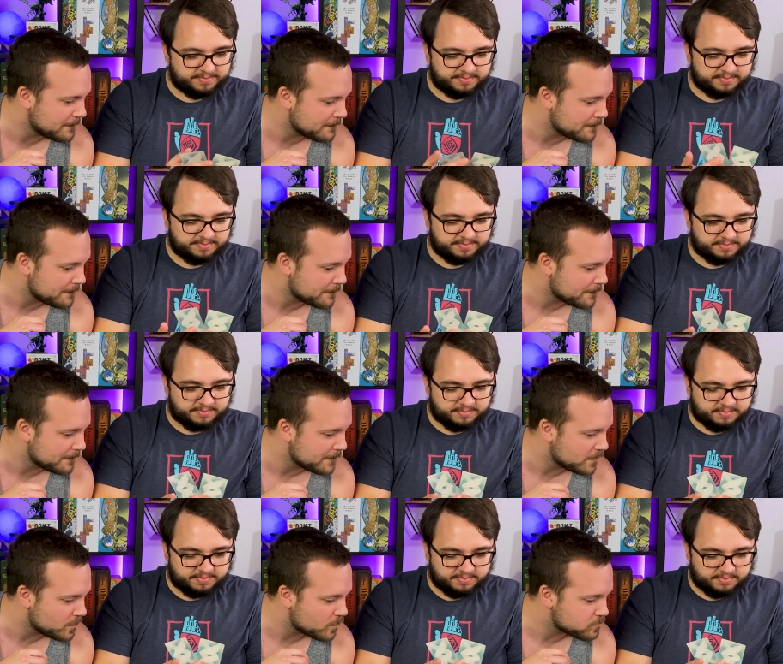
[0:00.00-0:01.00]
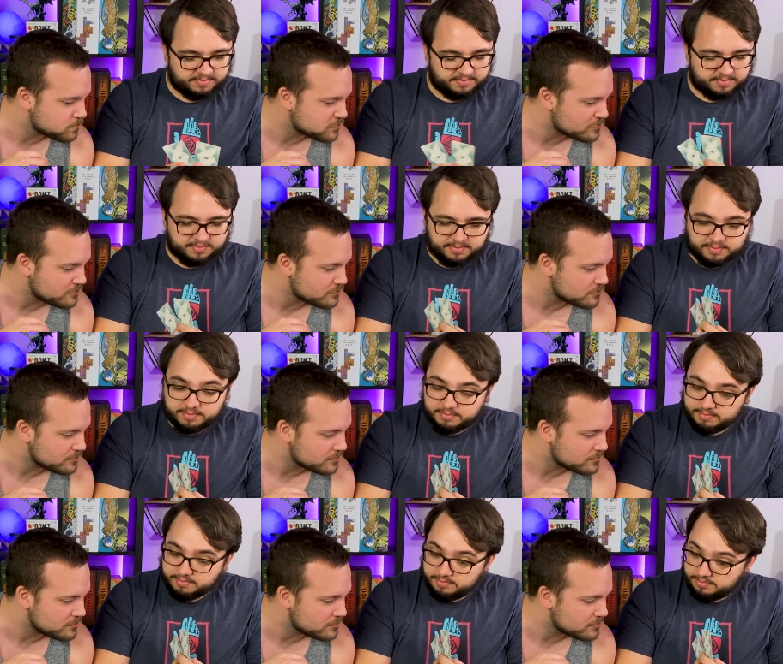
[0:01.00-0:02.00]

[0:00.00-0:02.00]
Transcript: (silence)